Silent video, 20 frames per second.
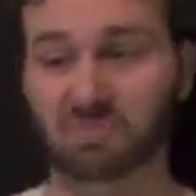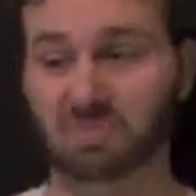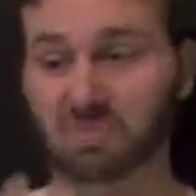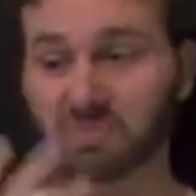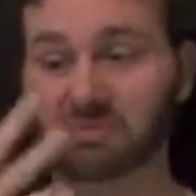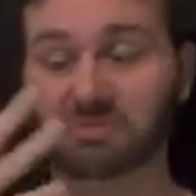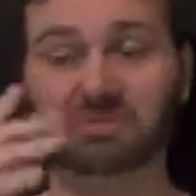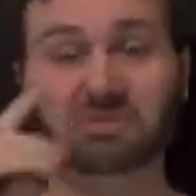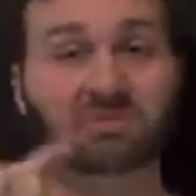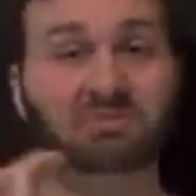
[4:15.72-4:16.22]
it
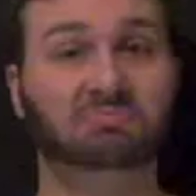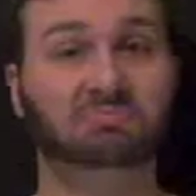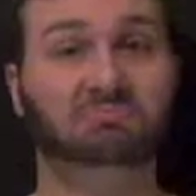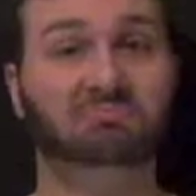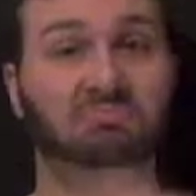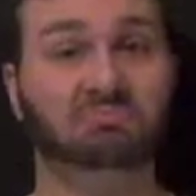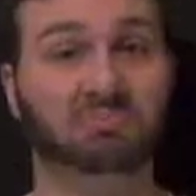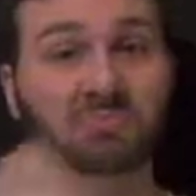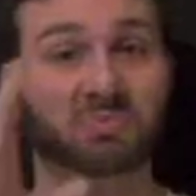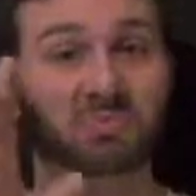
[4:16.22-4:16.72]
was more than
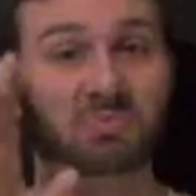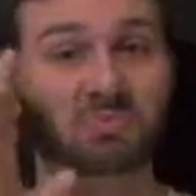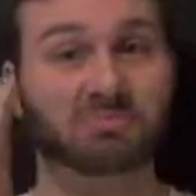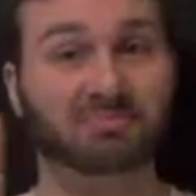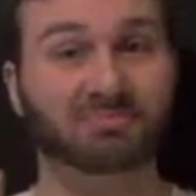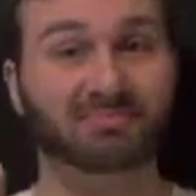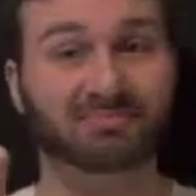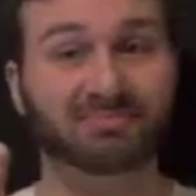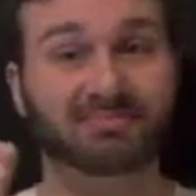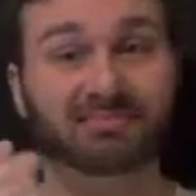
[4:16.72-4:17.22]
that.
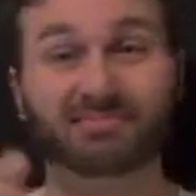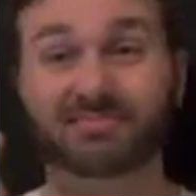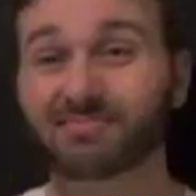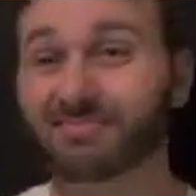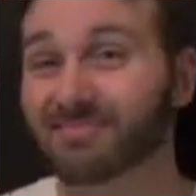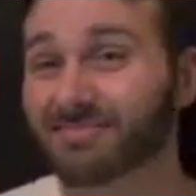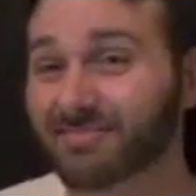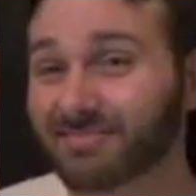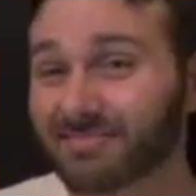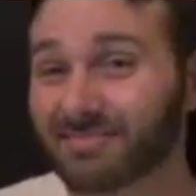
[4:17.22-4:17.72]
You know,
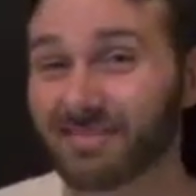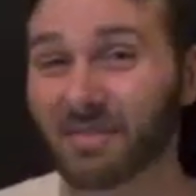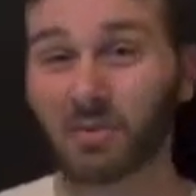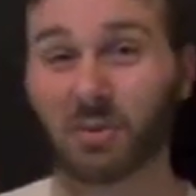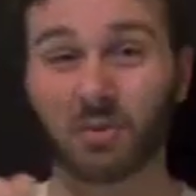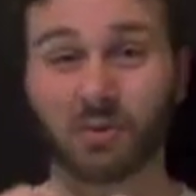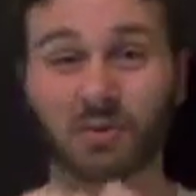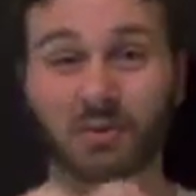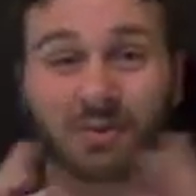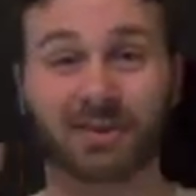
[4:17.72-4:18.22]

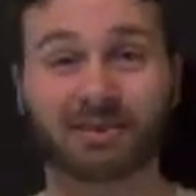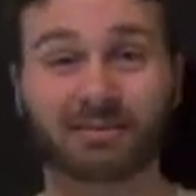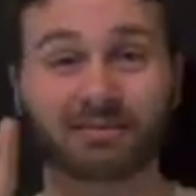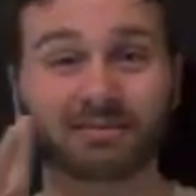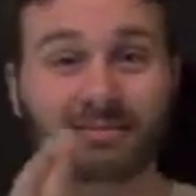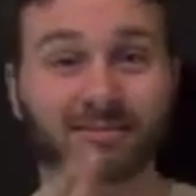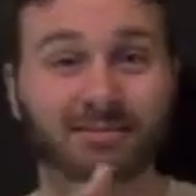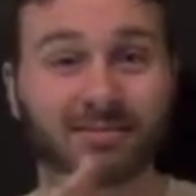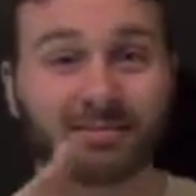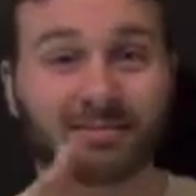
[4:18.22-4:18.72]
it taught
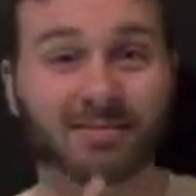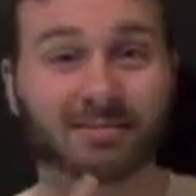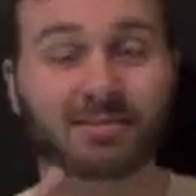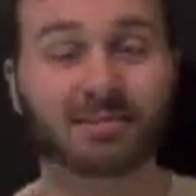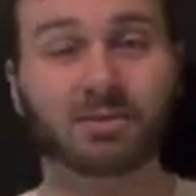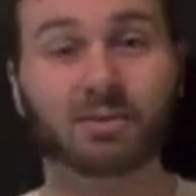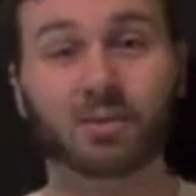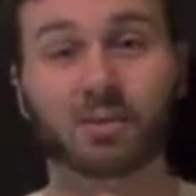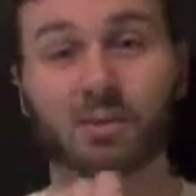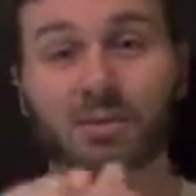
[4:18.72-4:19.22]
me, it gave me
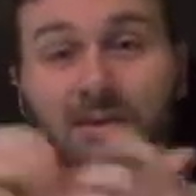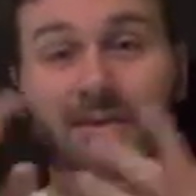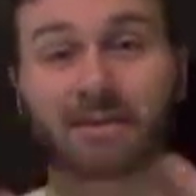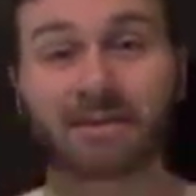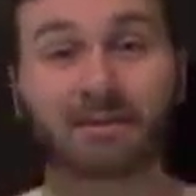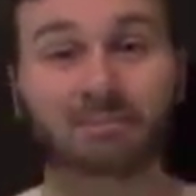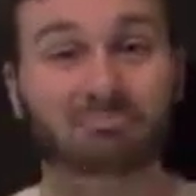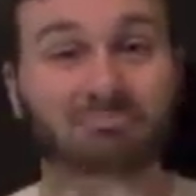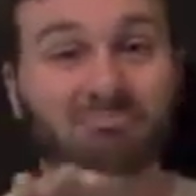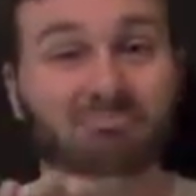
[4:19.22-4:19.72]
a greater
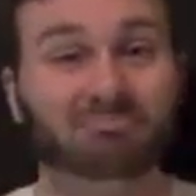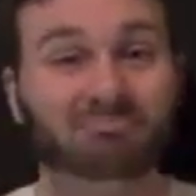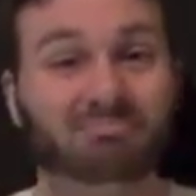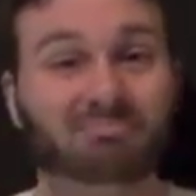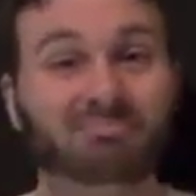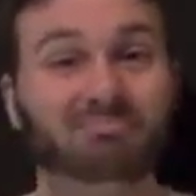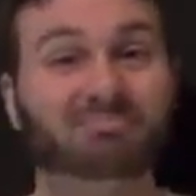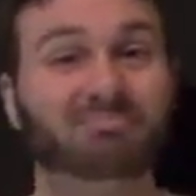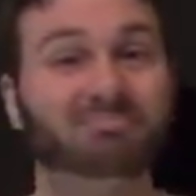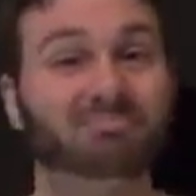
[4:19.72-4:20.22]

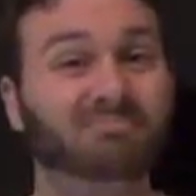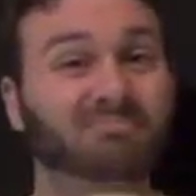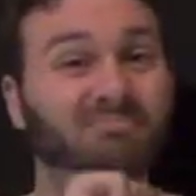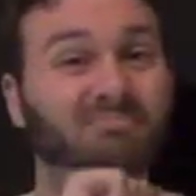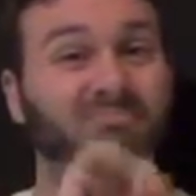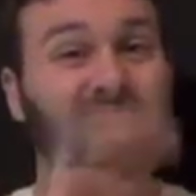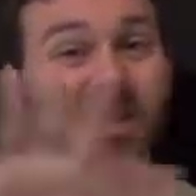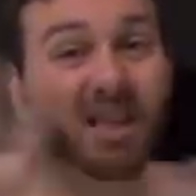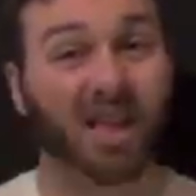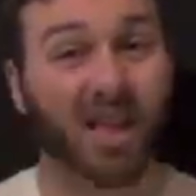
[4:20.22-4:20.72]
appreciation
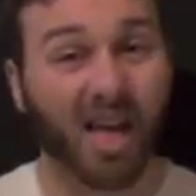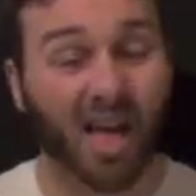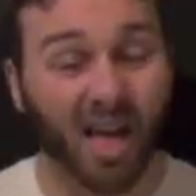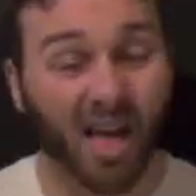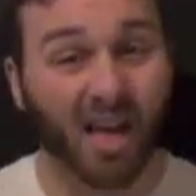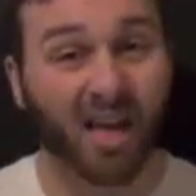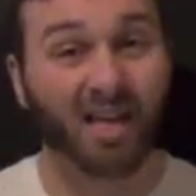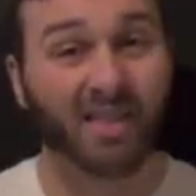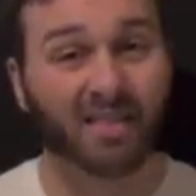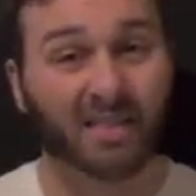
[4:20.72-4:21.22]
and
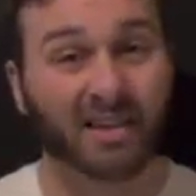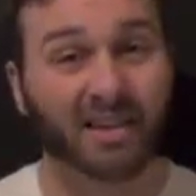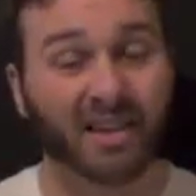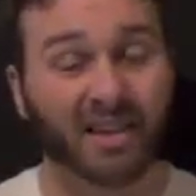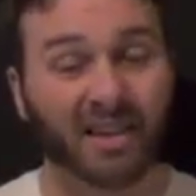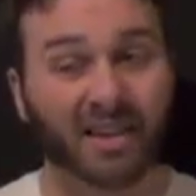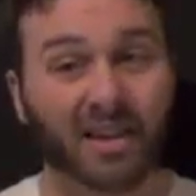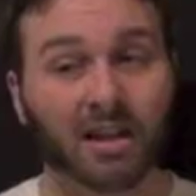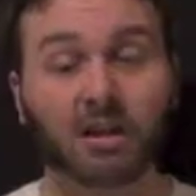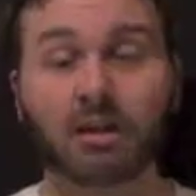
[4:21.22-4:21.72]
understanding
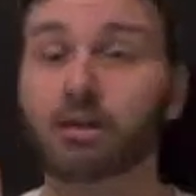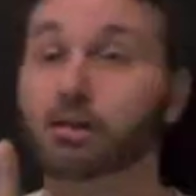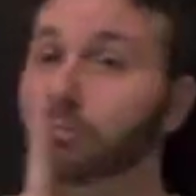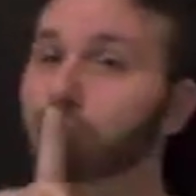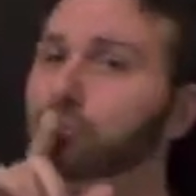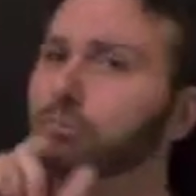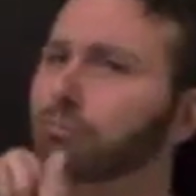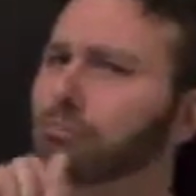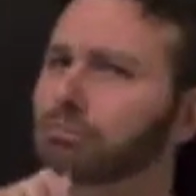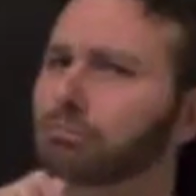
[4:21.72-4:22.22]

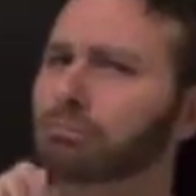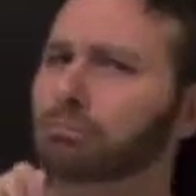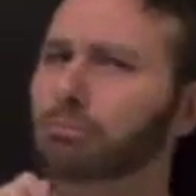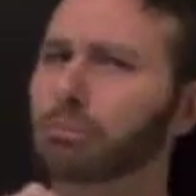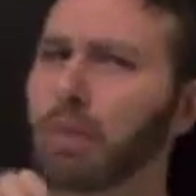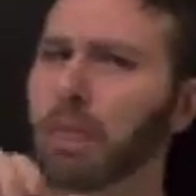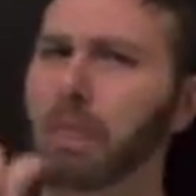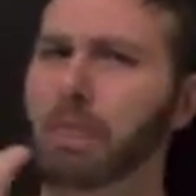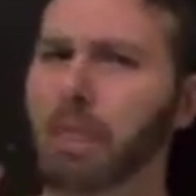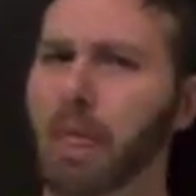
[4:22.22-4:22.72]

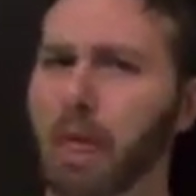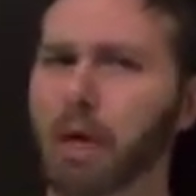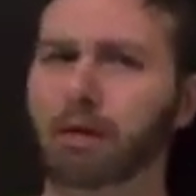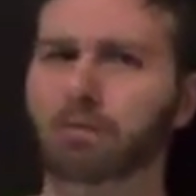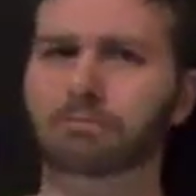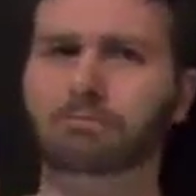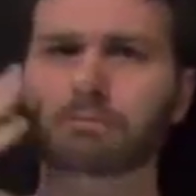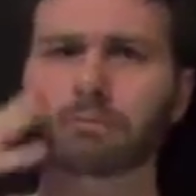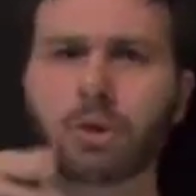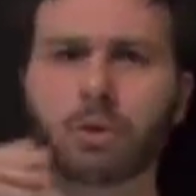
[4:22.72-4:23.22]
for the
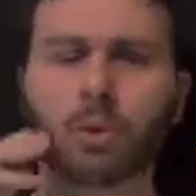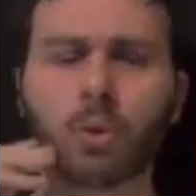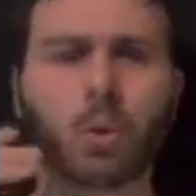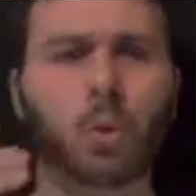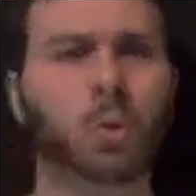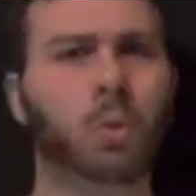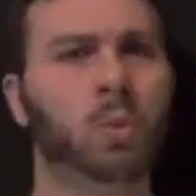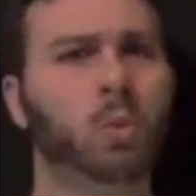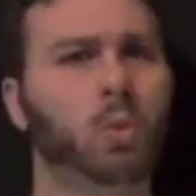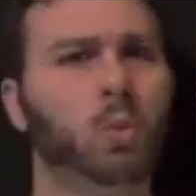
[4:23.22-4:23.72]
present moment.
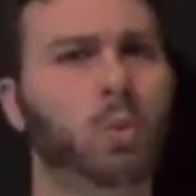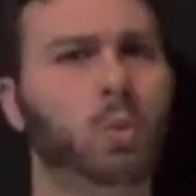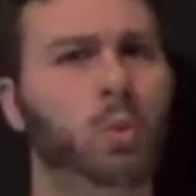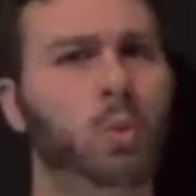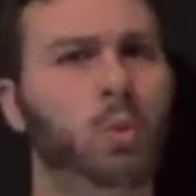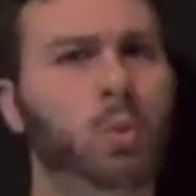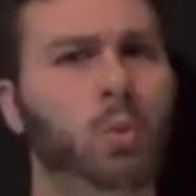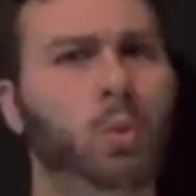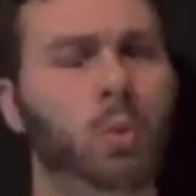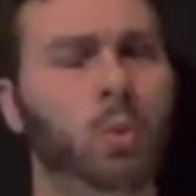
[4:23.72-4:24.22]

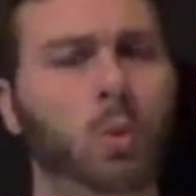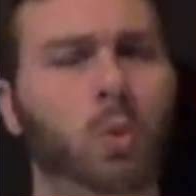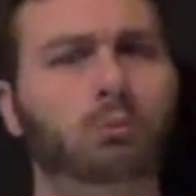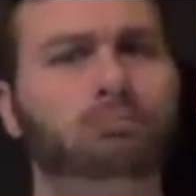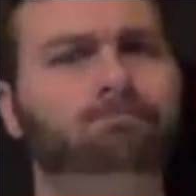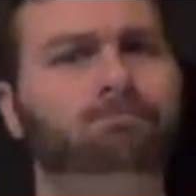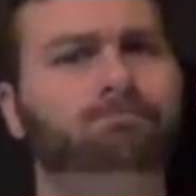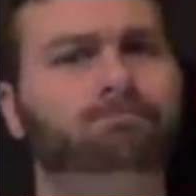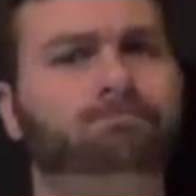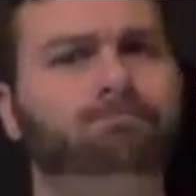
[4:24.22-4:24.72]
By
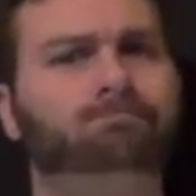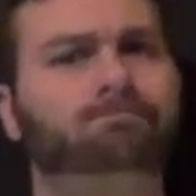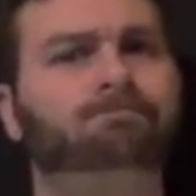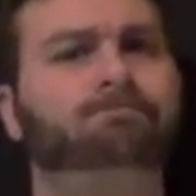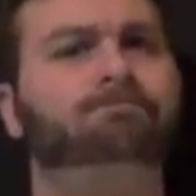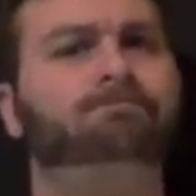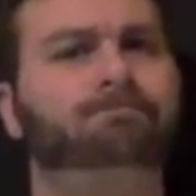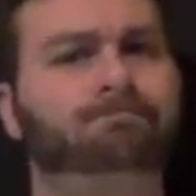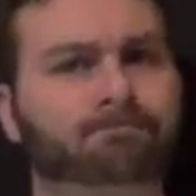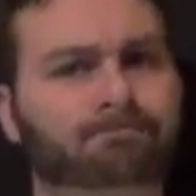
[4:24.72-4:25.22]
that I mean
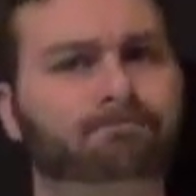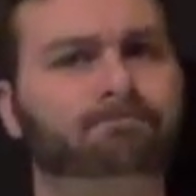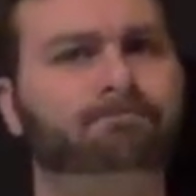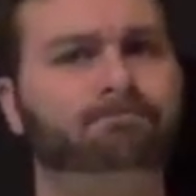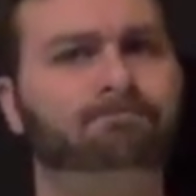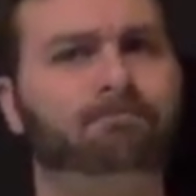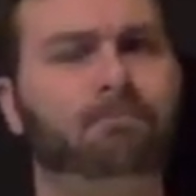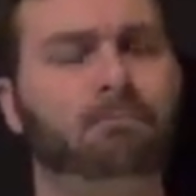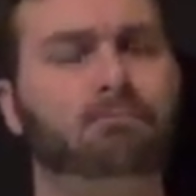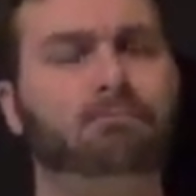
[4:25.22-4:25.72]
not
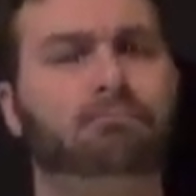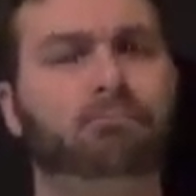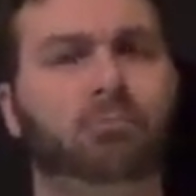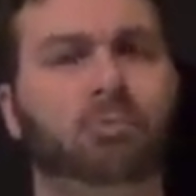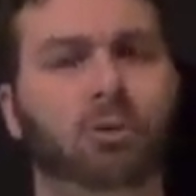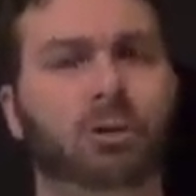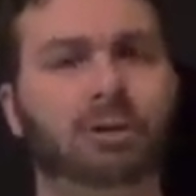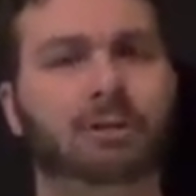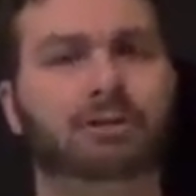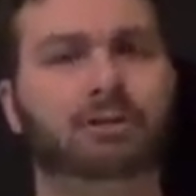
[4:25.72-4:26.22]
being
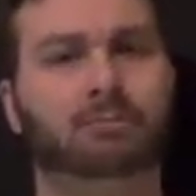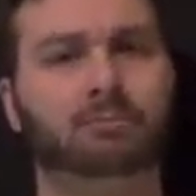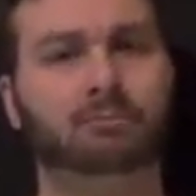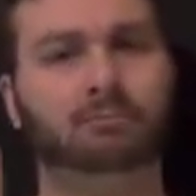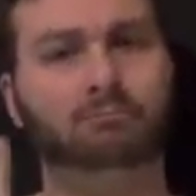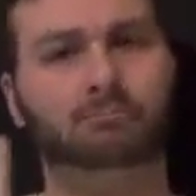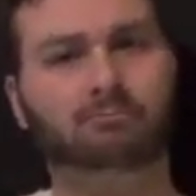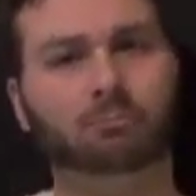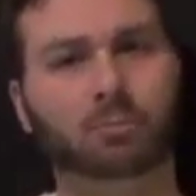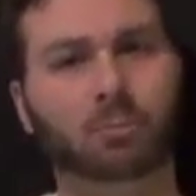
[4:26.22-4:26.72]

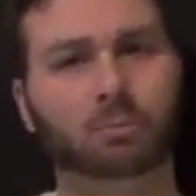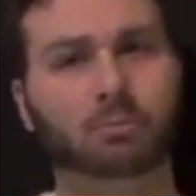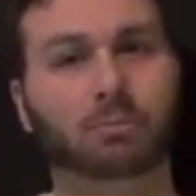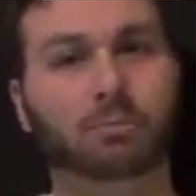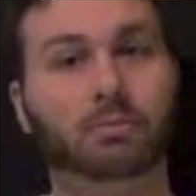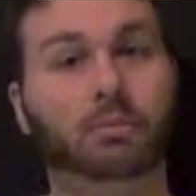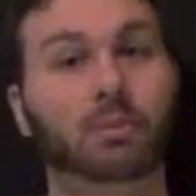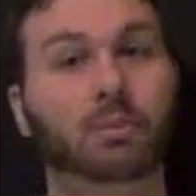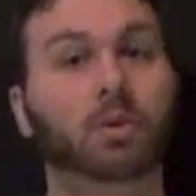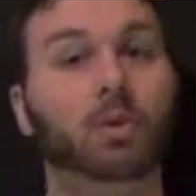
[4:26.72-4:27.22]
lost in
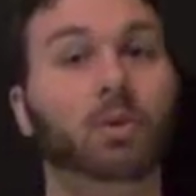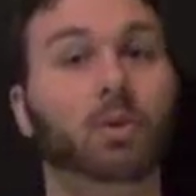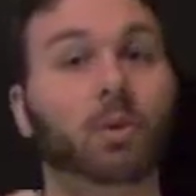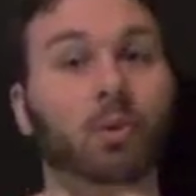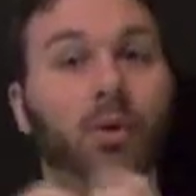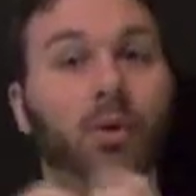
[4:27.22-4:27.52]
thought,